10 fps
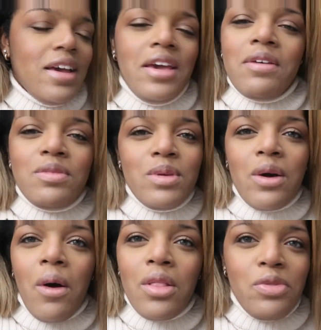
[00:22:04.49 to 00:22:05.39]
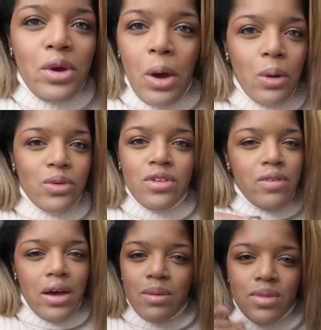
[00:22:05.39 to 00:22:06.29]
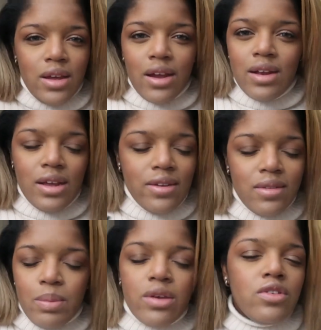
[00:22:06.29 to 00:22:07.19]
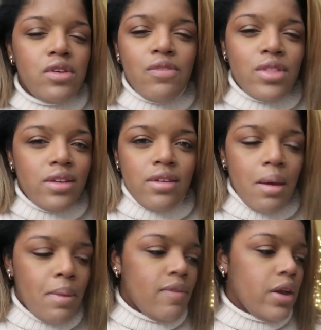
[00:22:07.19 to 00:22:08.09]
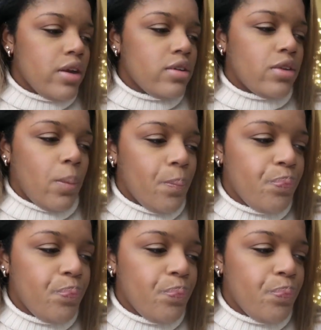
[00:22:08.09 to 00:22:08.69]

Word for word: gives me all of the cozy vibes that I need, especially for this time of year. So